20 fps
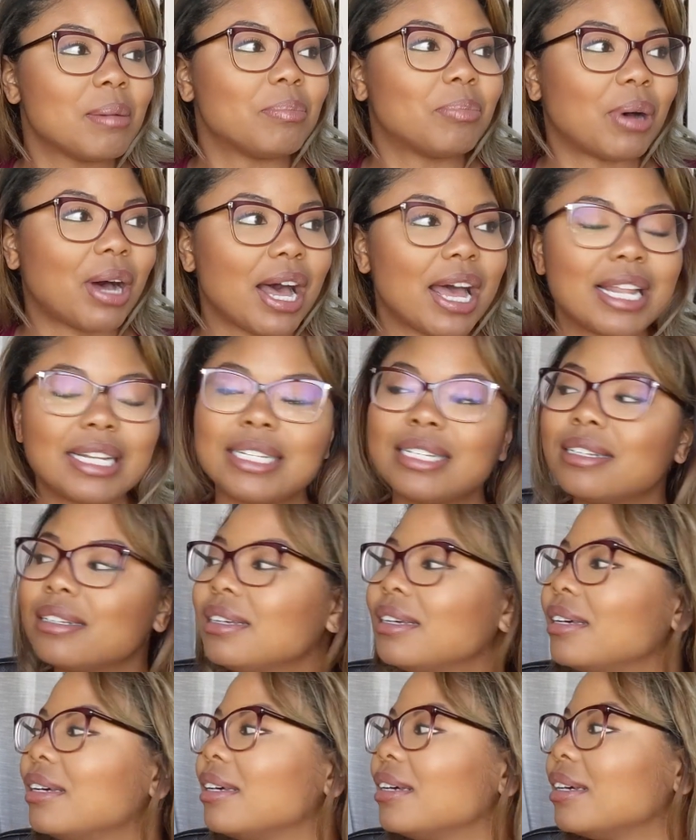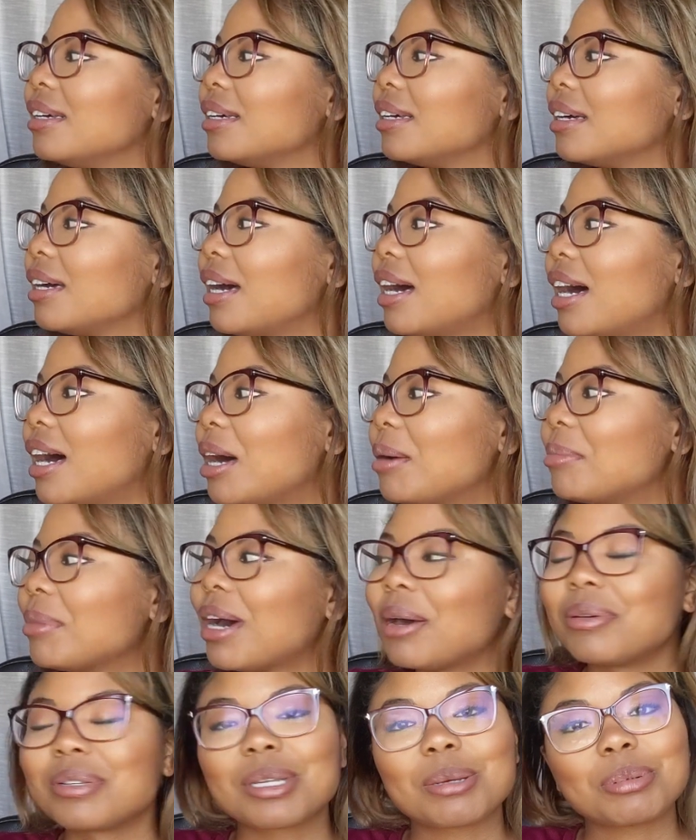But um,
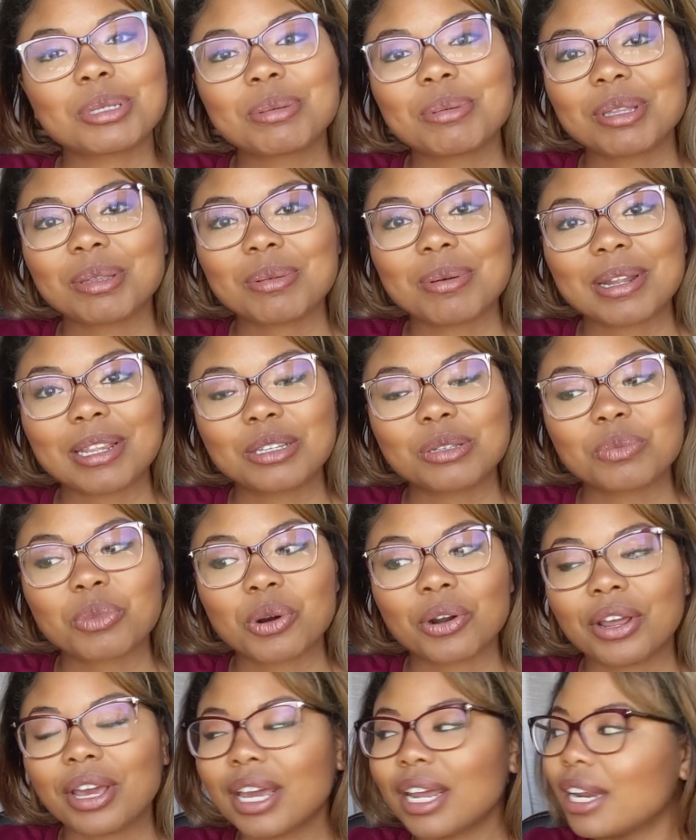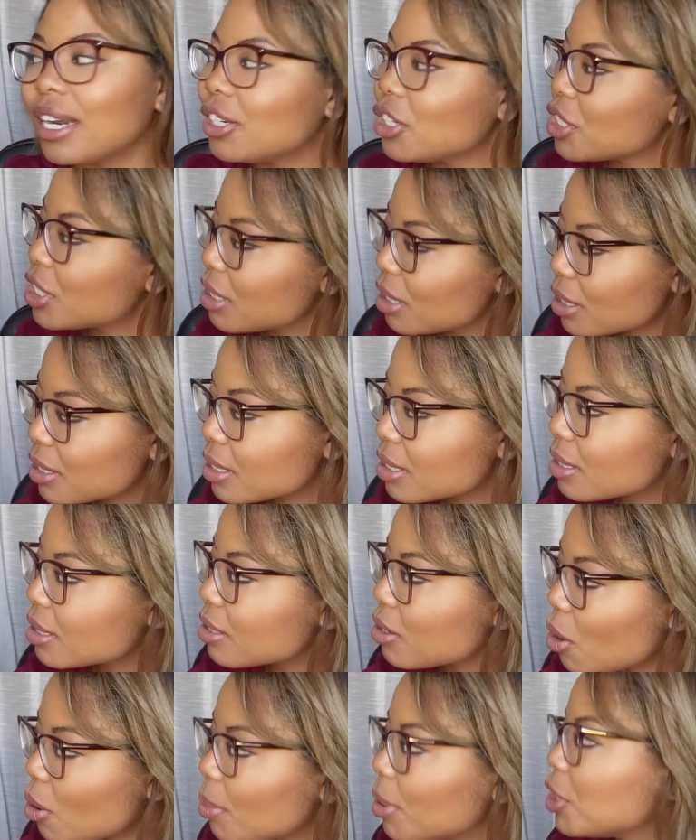I was able to make the bed this morning, and it just looks
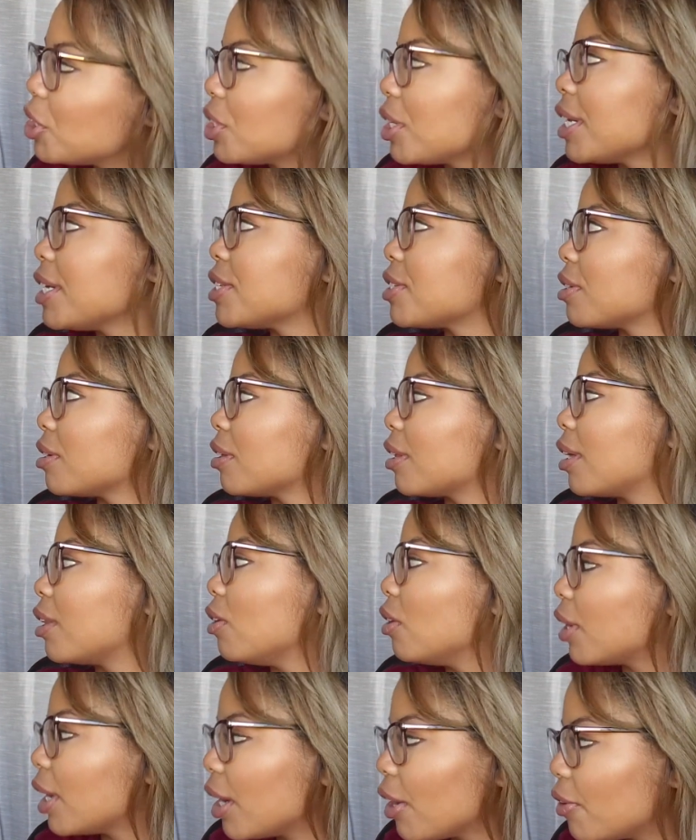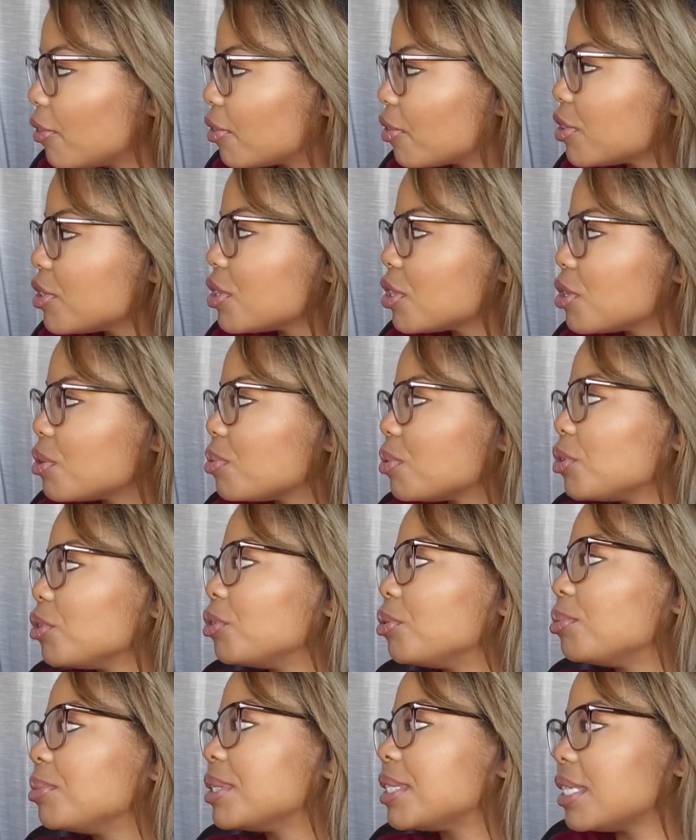so much nicer, like looking over into the
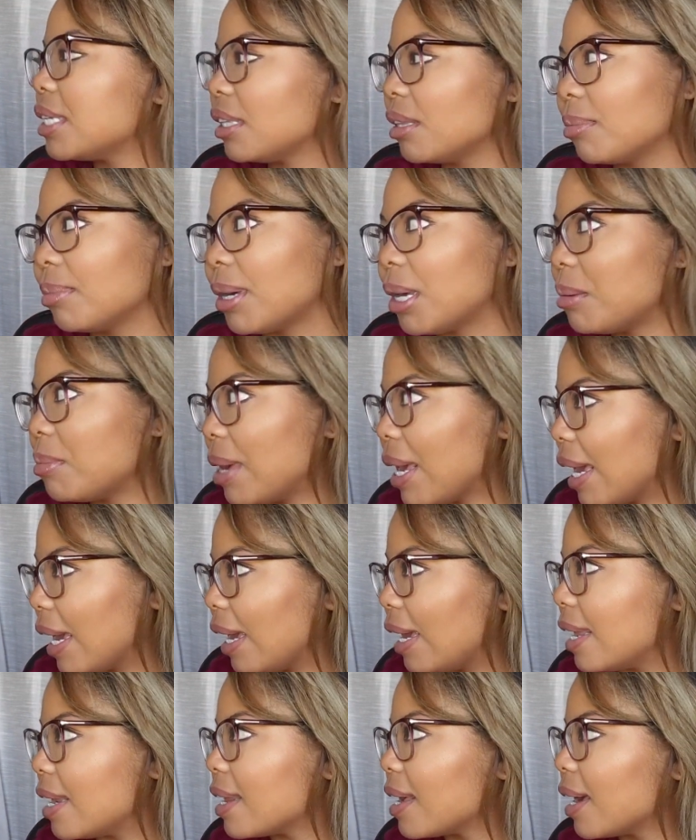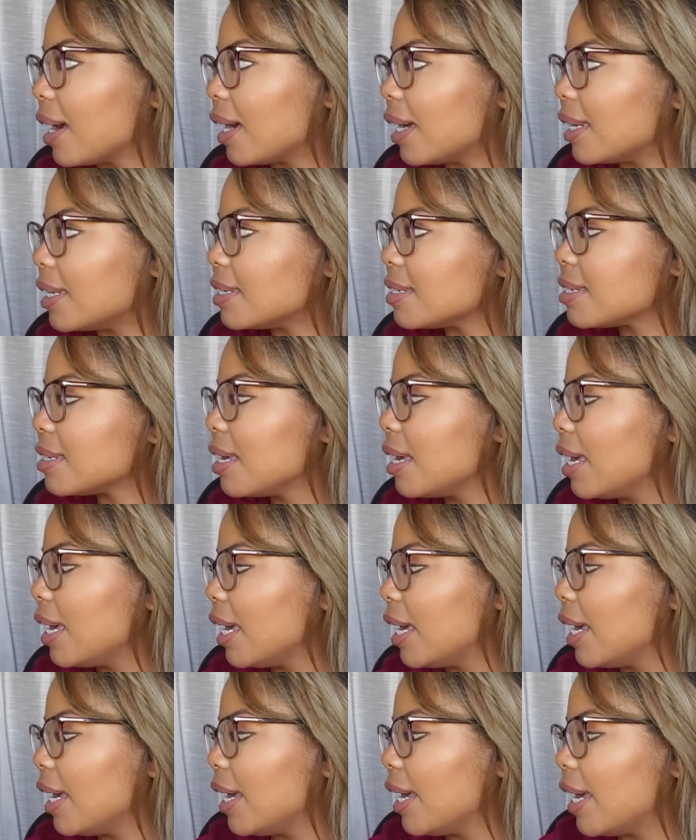room and seeing the bed made. And
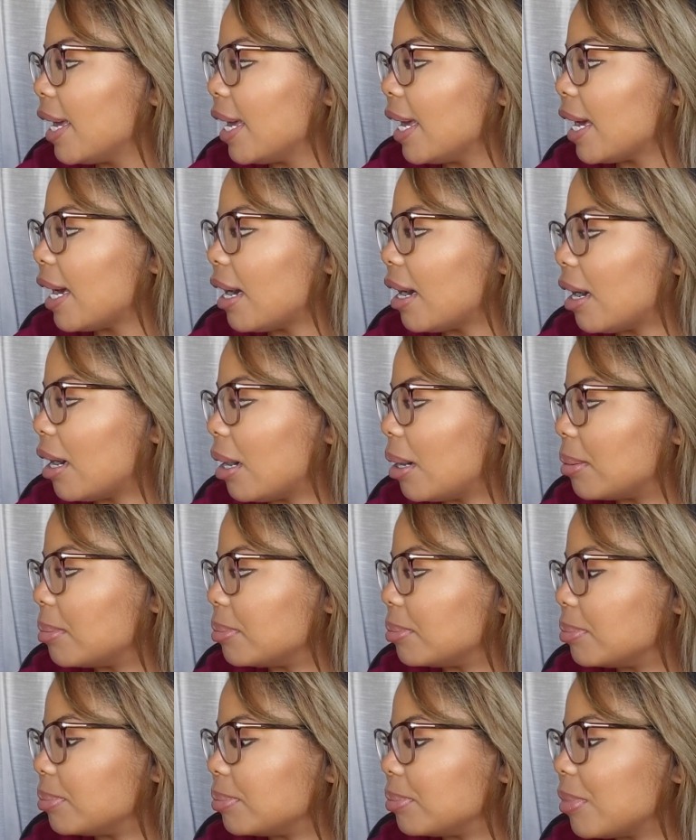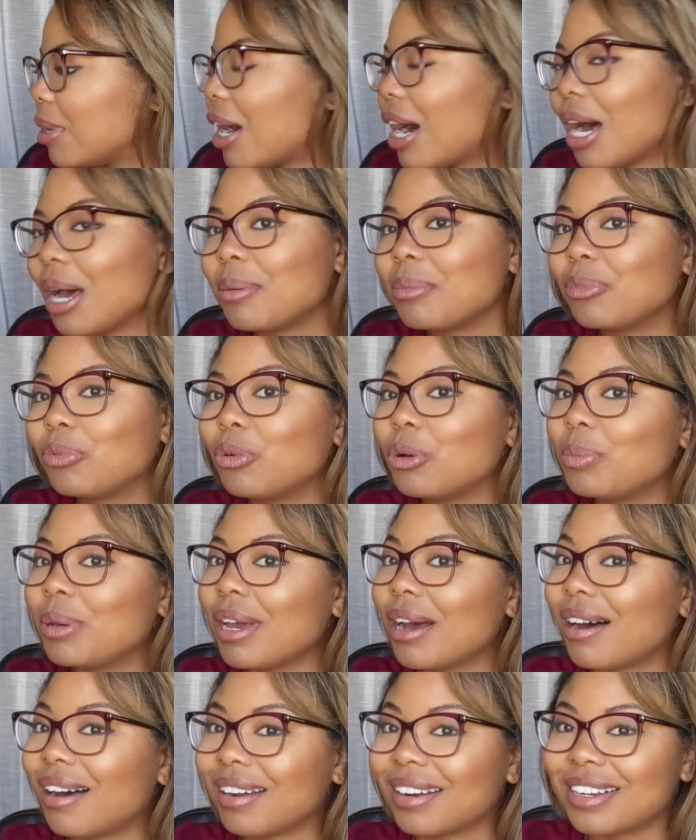um, I will
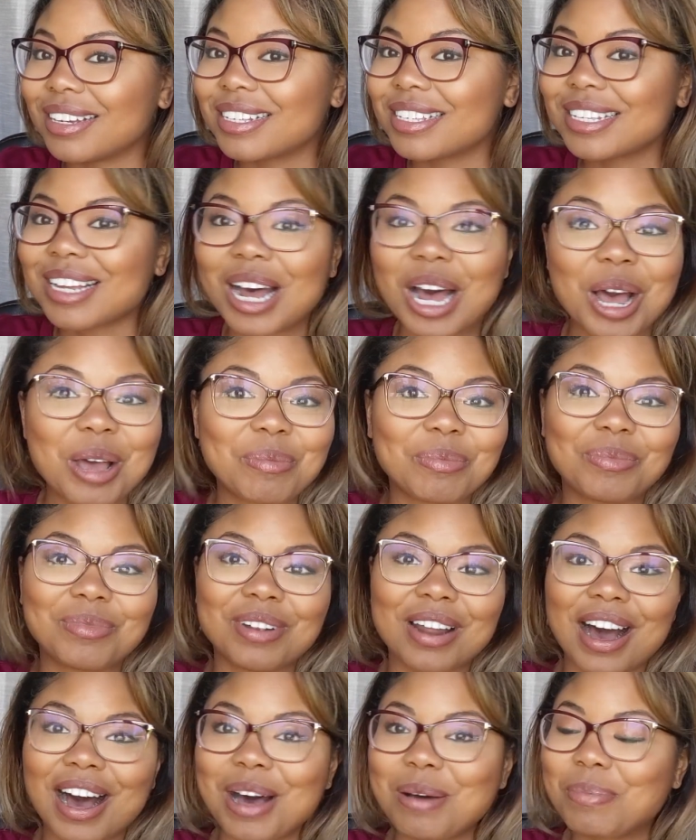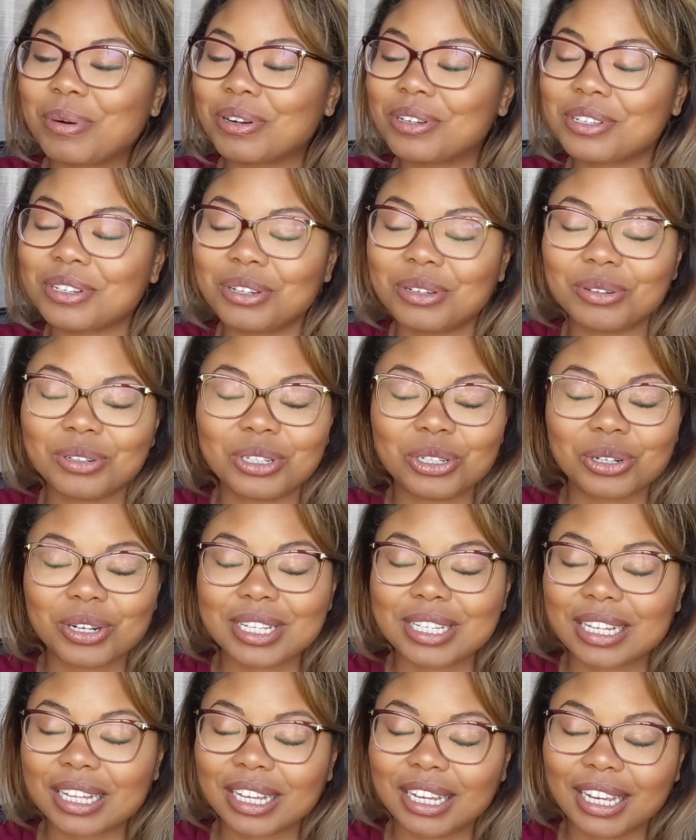be honest, I'm not a person who
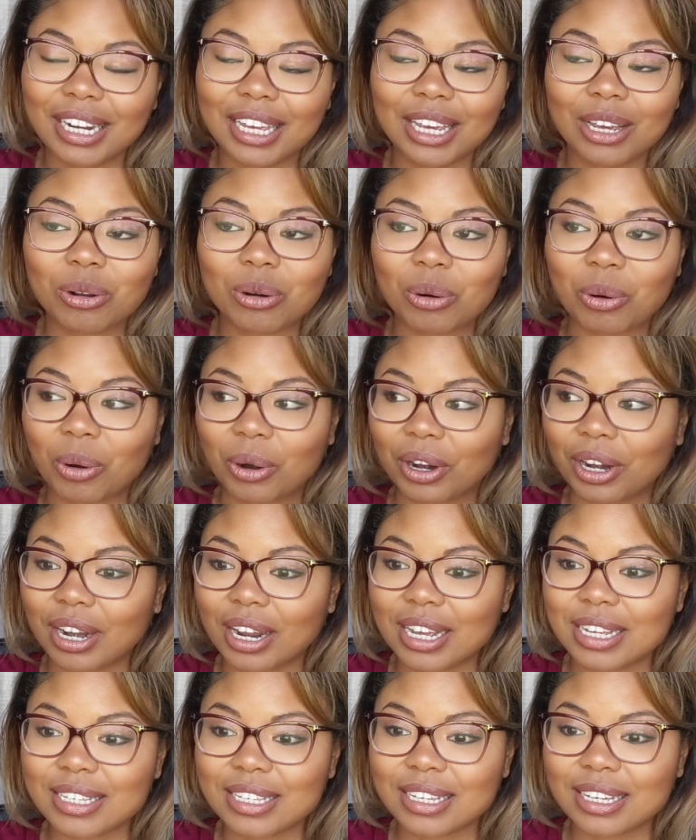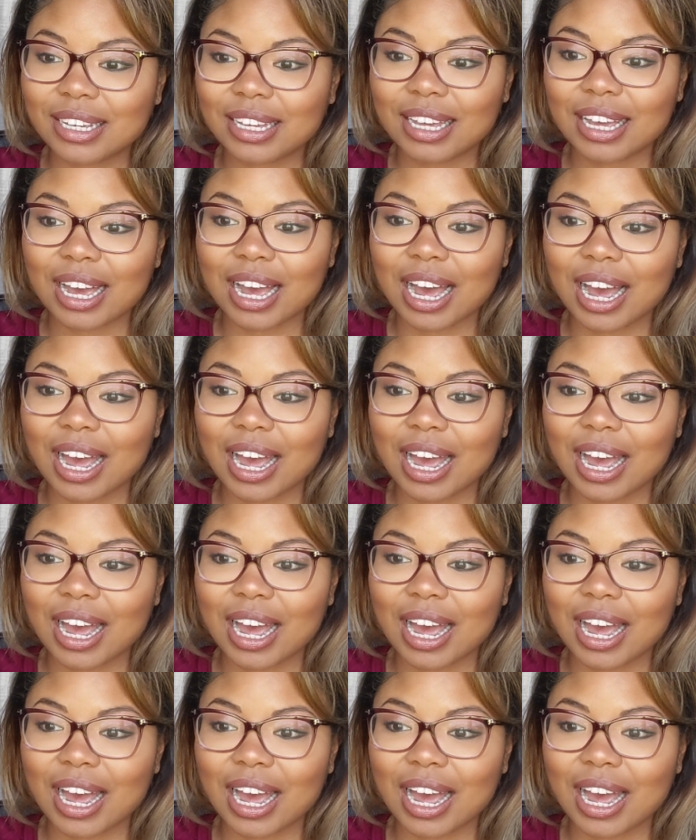enjoys cleaning or organizing.